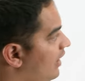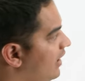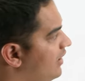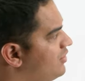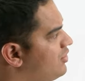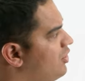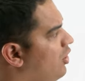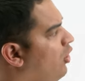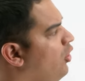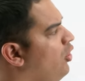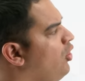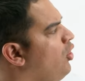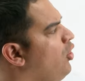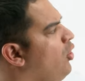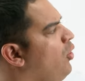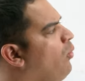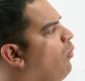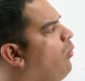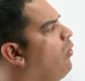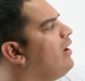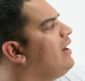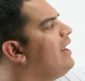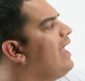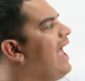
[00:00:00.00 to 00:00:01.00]
So
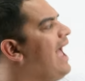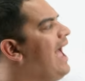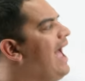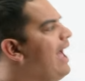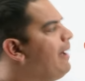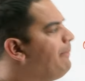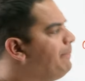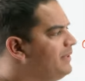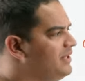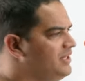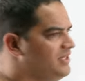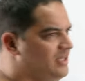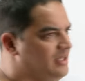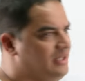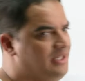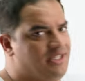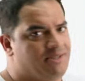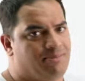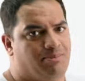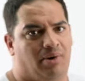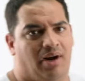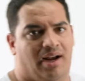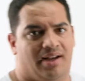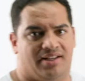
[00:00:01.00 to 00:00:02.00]
what happens in
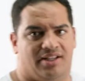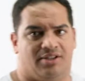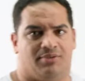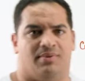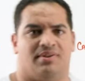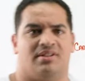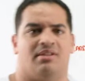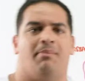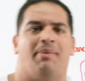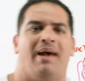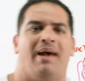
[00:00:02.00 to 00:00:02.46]
these processes? What's the